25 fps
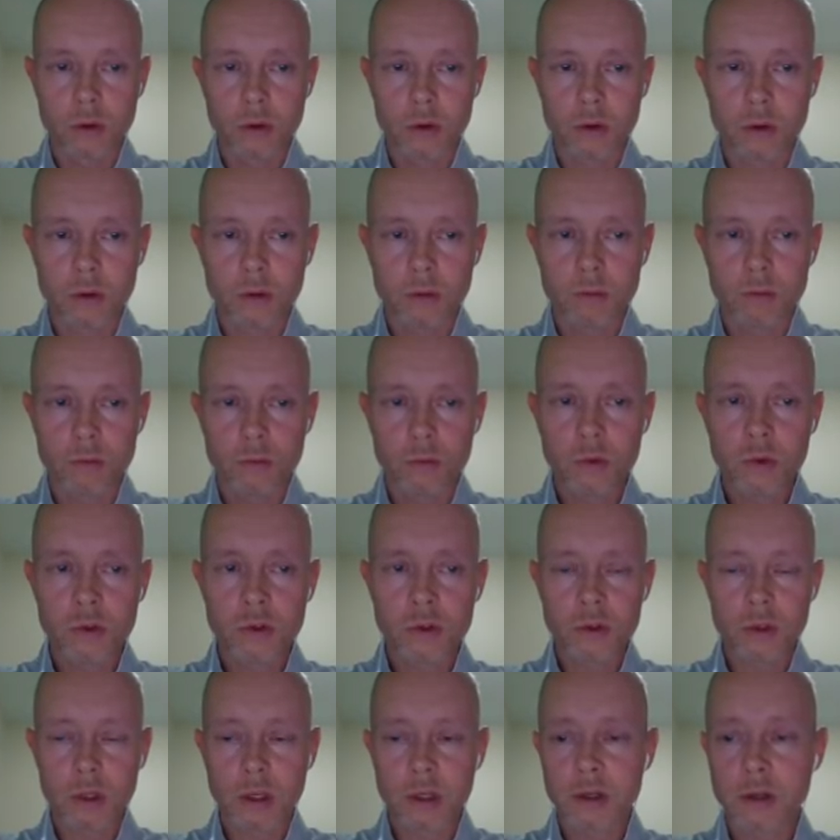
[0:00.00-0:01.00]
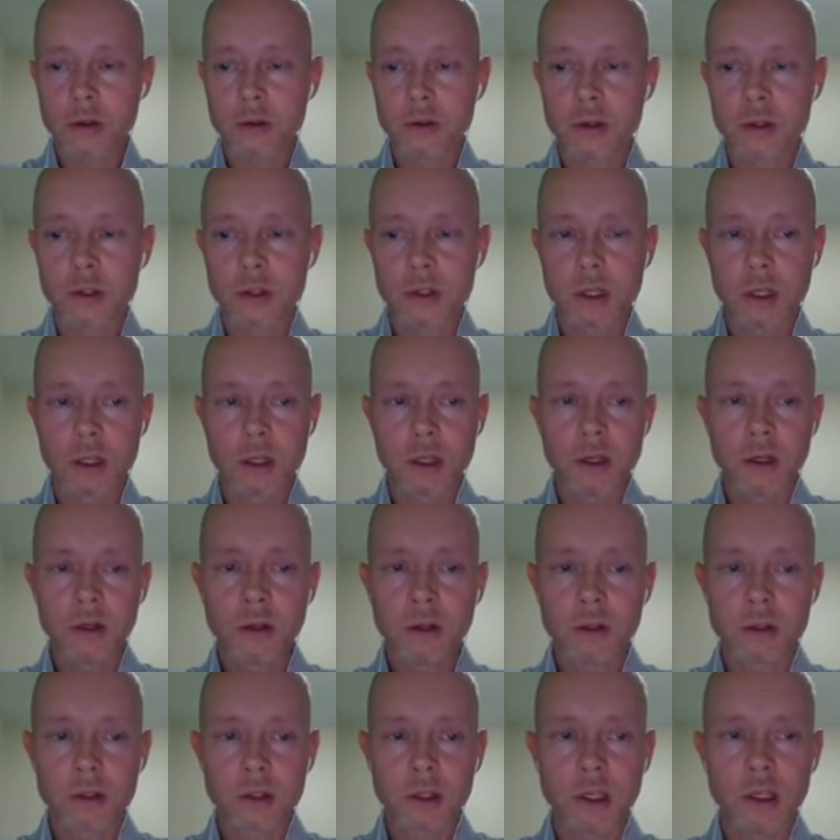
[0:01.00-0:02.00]
was another
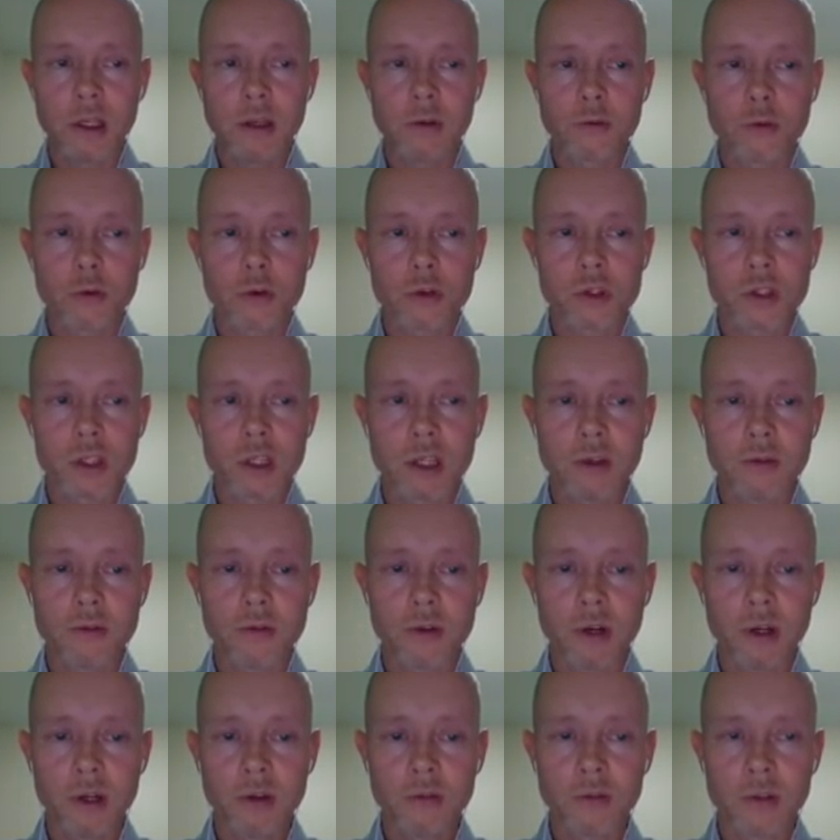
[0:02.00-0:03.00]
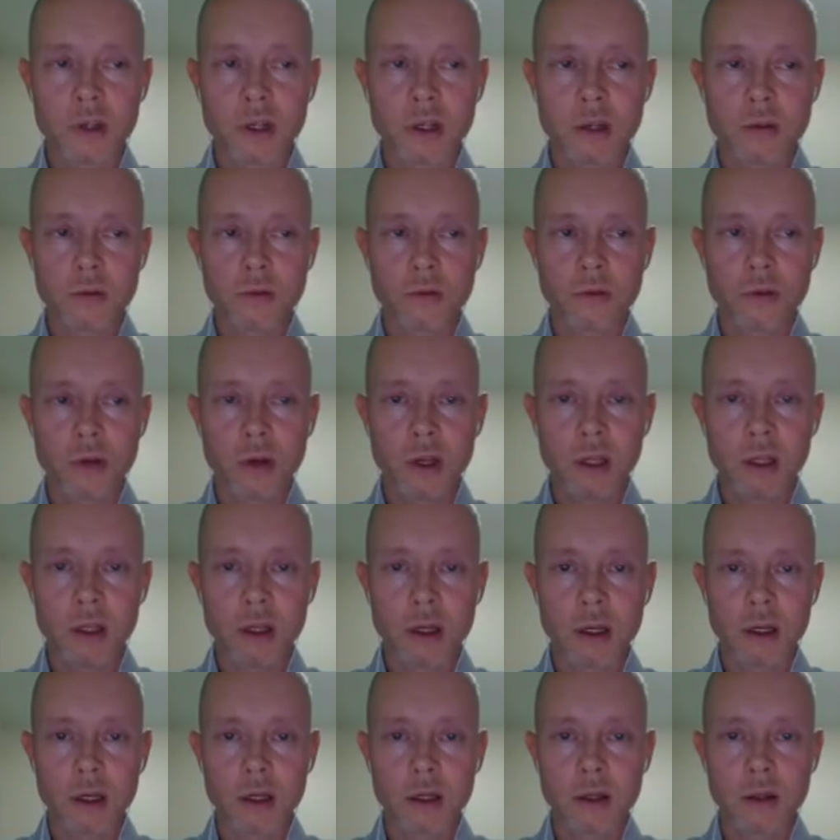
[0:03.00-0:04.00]
Sicilian, e4 c5, knight
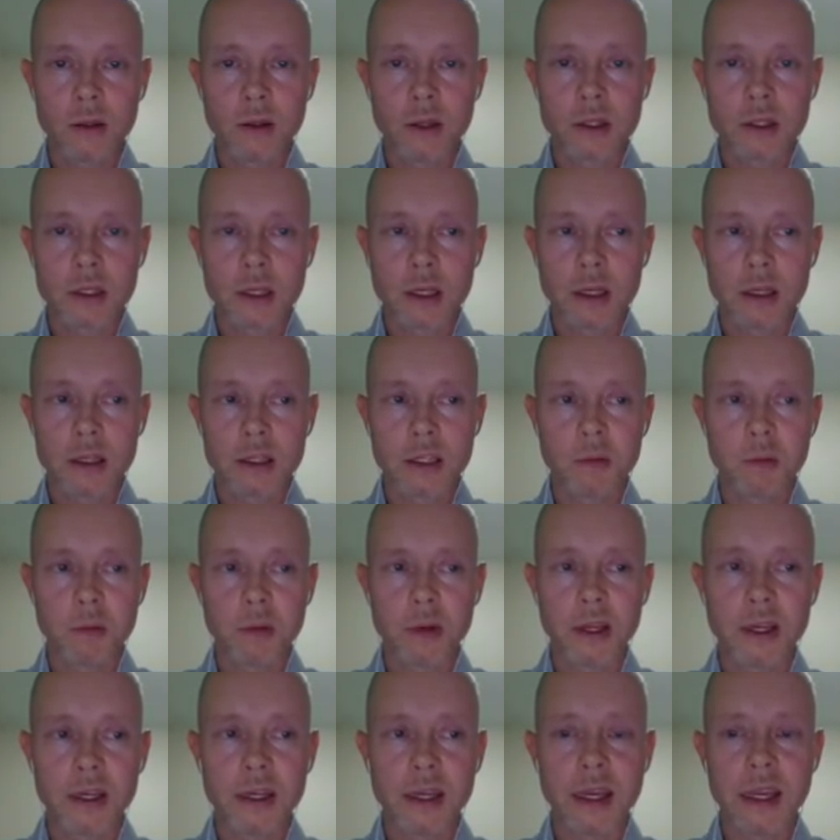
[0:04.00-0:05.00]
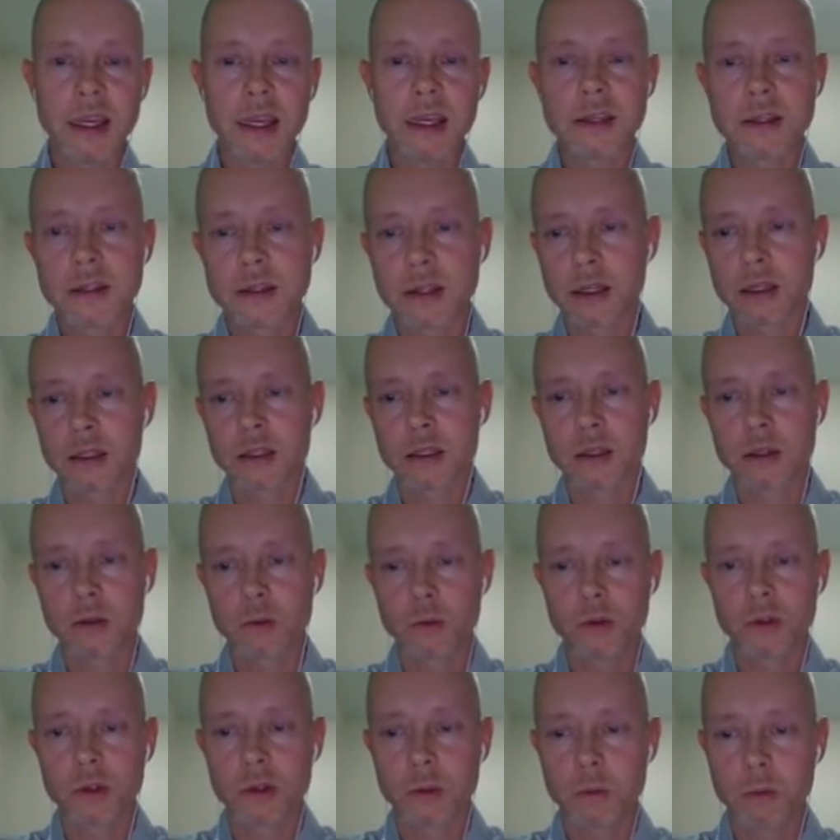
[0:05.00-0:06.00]
f3, and in this case he played a6,
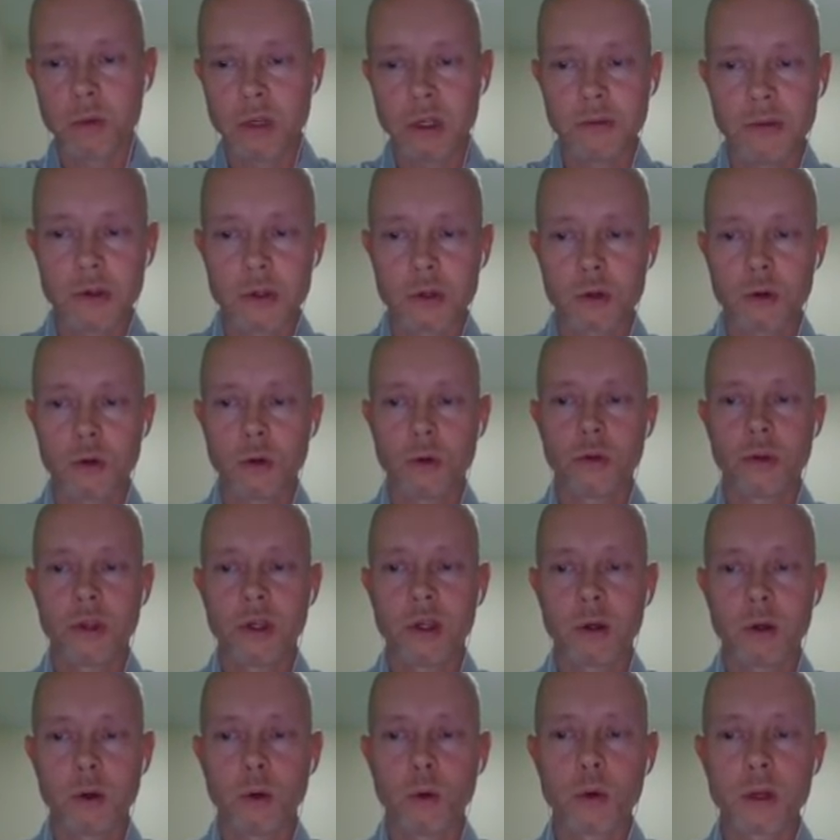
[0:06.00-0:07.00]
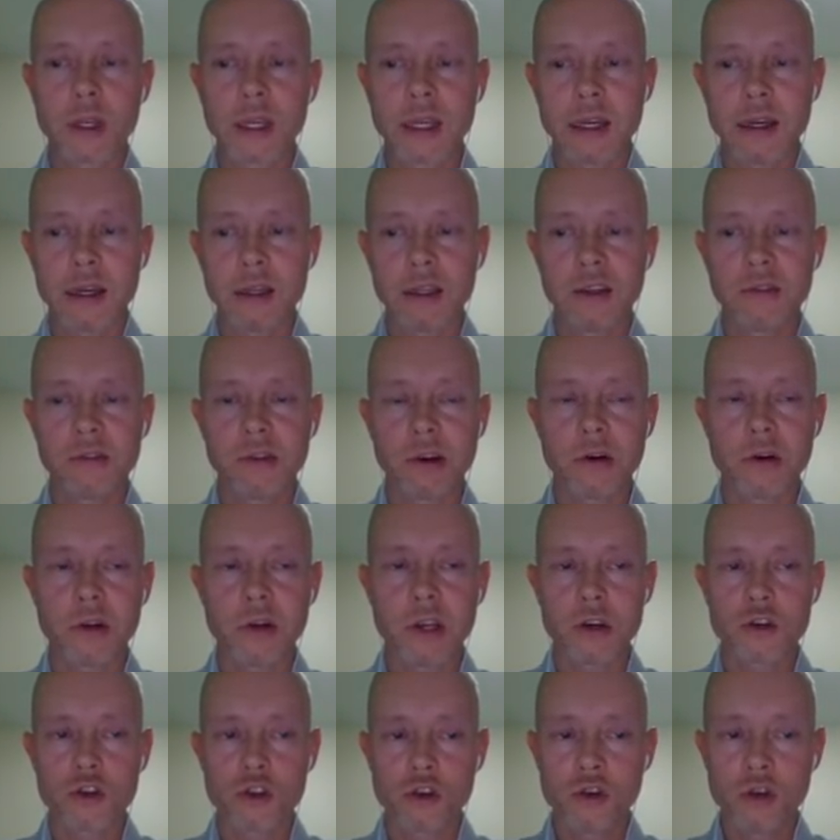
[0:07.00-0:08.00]
which I believe is called the O'Kelly
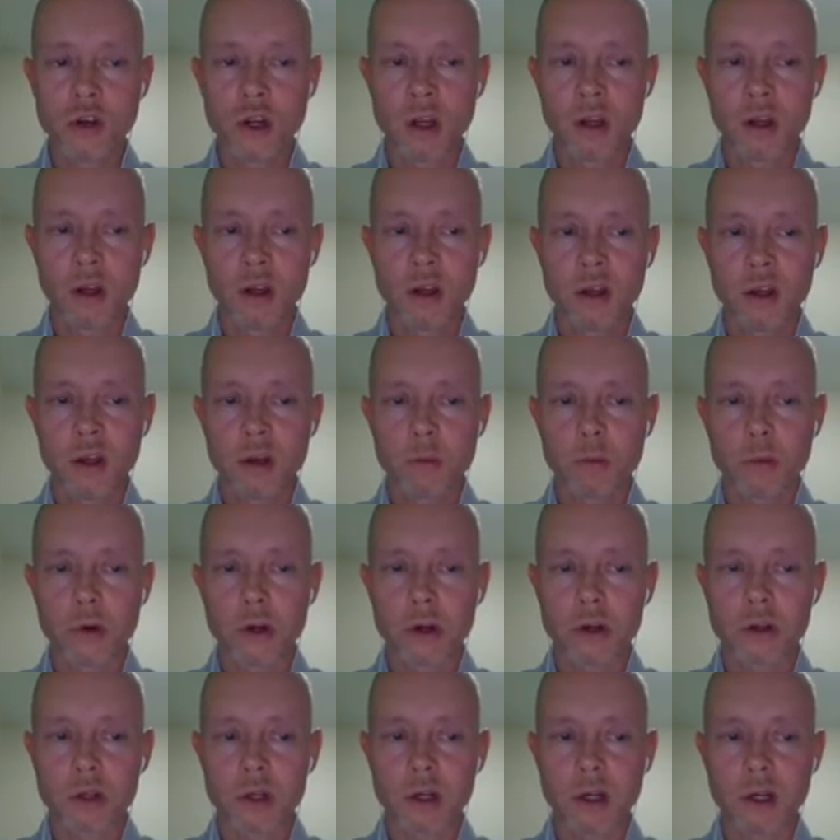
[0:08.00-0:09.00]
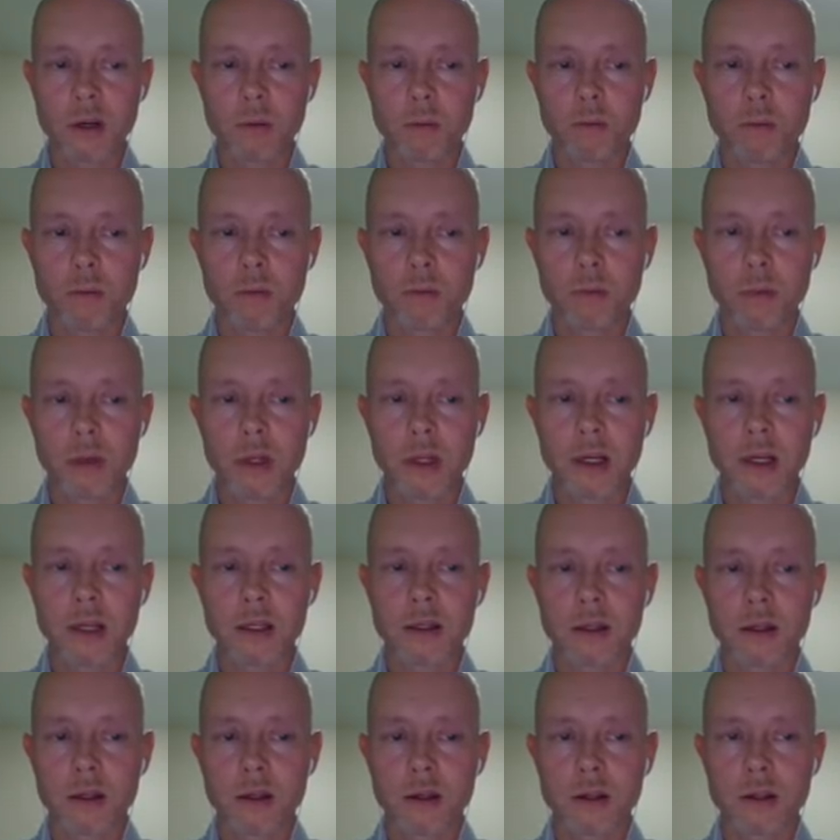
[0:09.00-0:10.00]
variation, but I
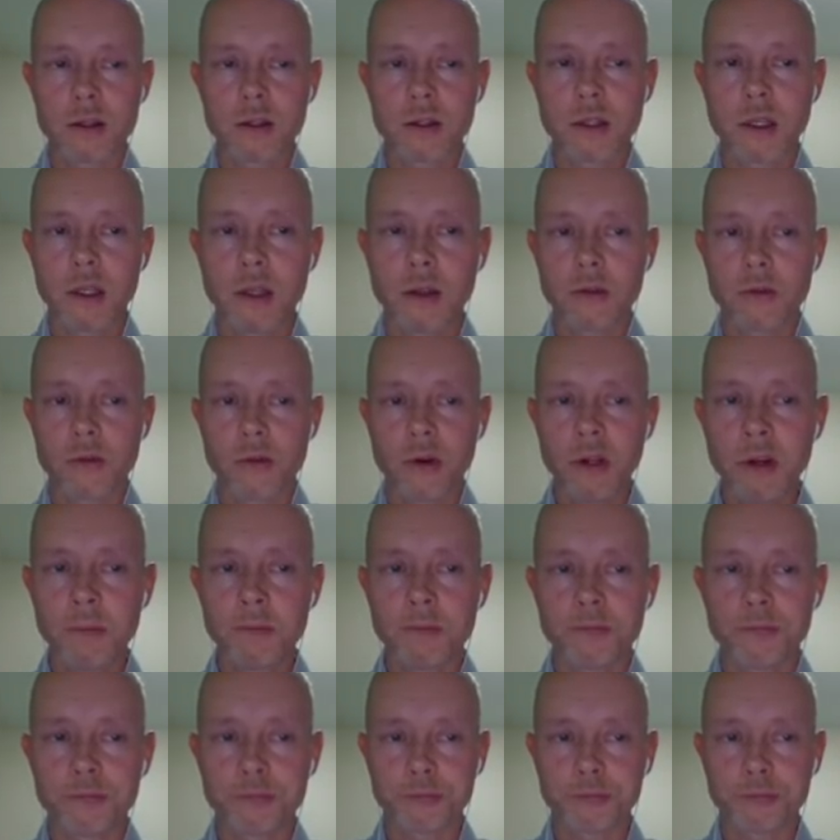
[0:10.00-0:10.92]
played c3,